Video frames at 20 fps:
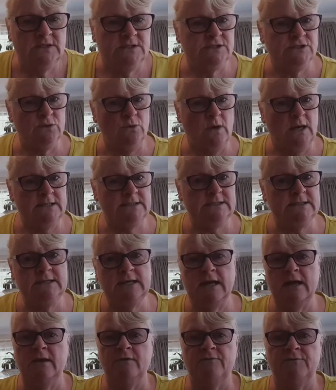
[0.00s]
so I
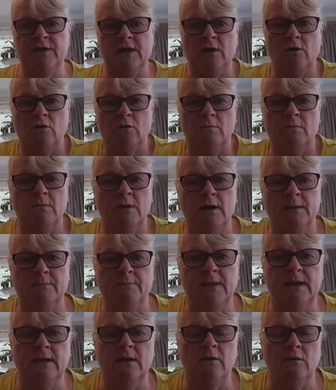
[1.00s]
didn't have that on my
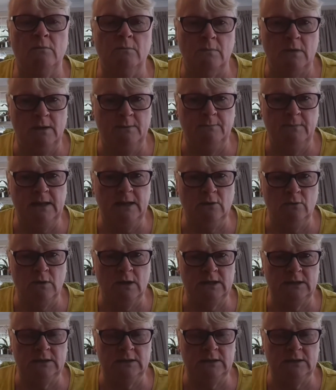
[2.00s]
me- on my meal.